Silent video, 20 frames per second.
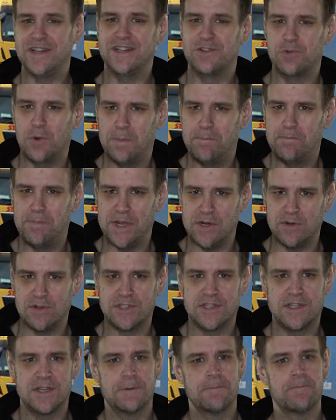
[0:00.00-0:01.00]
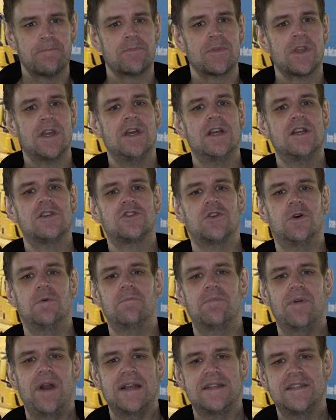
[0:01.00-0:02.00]
into a boost.
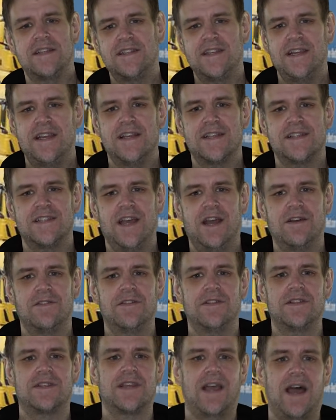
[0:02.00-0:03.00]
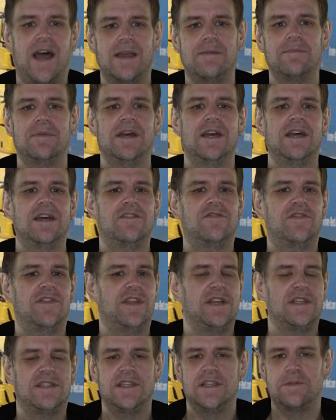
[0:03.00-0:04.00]
Some Brexiteers know that the time for
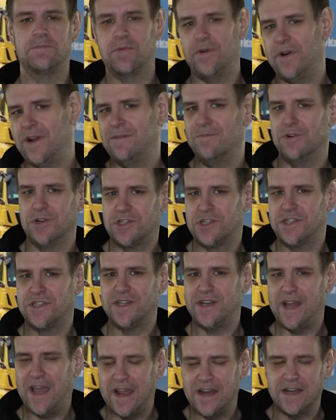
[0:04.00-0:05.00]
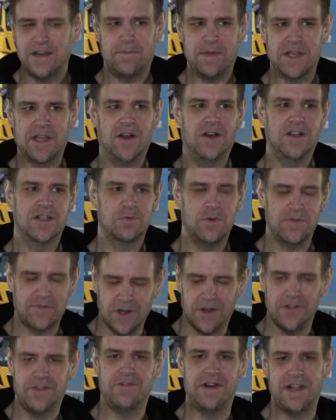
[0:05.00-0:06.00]
this is pretty much at an end because we've
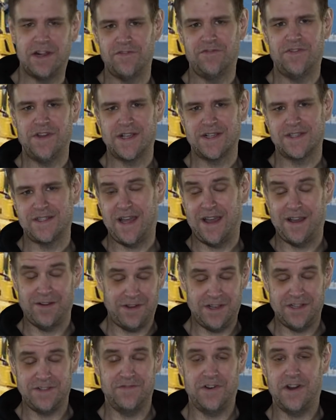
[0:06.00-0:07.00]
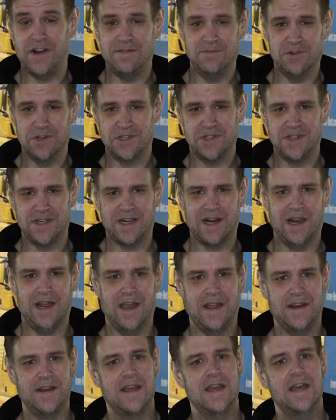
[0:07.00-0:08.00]
got the real figures now. It's very much a
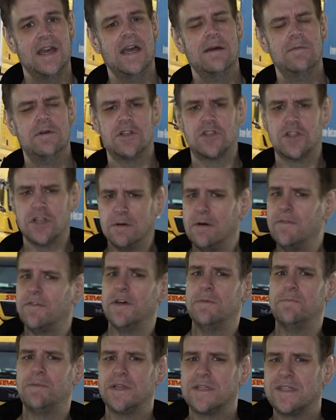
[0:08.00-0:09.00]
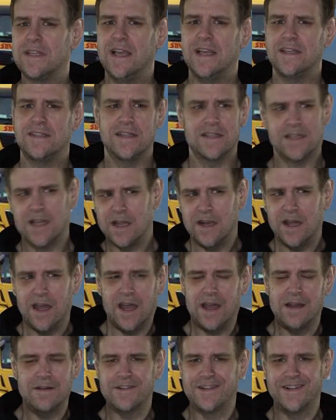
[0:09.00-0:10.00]
decline. But some of them persist. It's like,
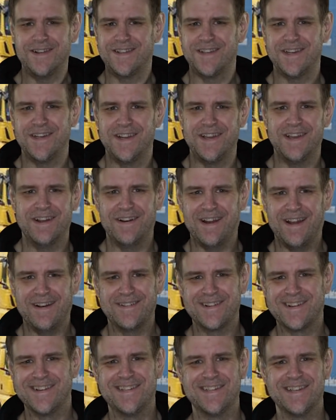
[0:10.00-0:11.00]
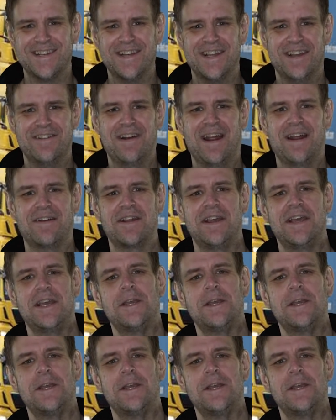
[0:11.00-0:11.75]
oh, we can turn it around, we can turn it around.